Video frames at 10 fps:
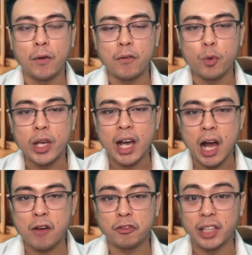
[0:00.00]
We
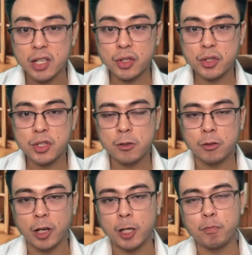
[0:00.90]
have disks,
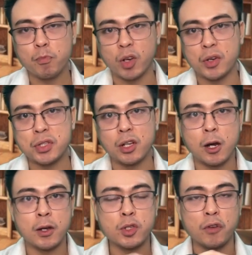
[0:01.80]
right? Because
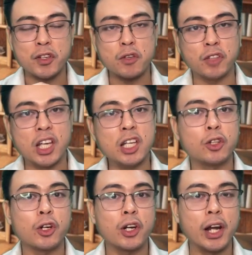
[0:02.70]
the surface of the
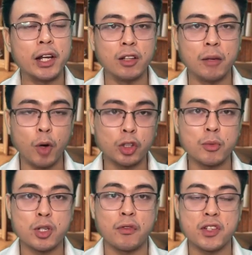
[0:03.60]
heater and the bottom
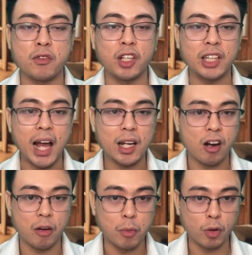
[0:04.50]
surface of the tank
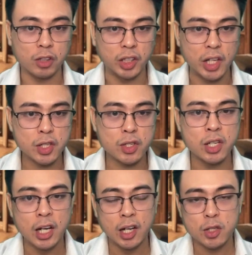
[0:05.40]
are both disks.
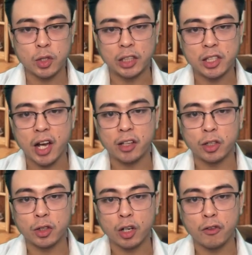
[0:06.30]
So that is
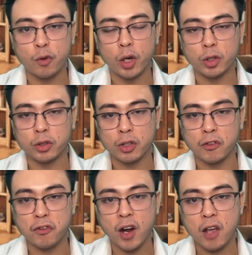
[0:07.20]
either curve 1 or
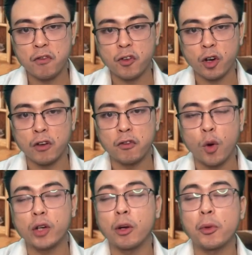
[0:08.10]
curve 5. Curve
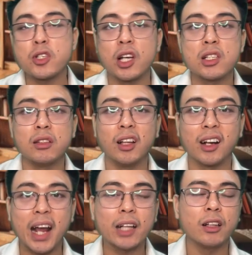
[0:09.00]
1 represents
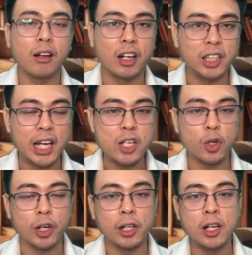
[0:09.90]
direct
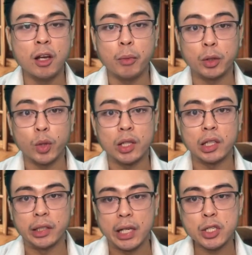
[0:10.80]
radiation between the
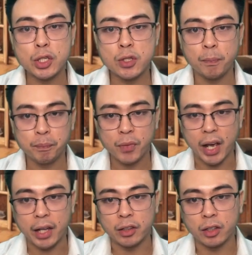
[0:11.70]
disks.
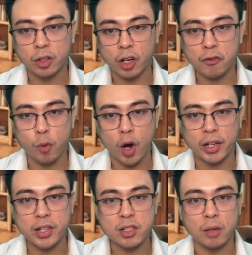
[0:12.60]
And curve 1
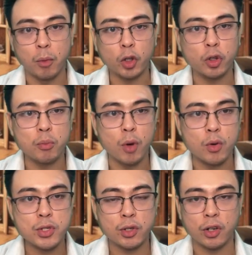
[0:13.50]
is the
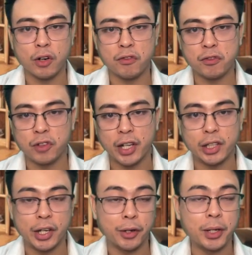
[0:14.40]
bottommost curve right
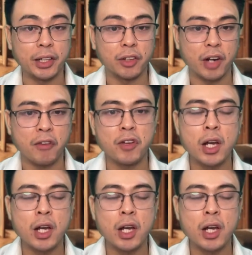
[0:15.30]
here in the graph.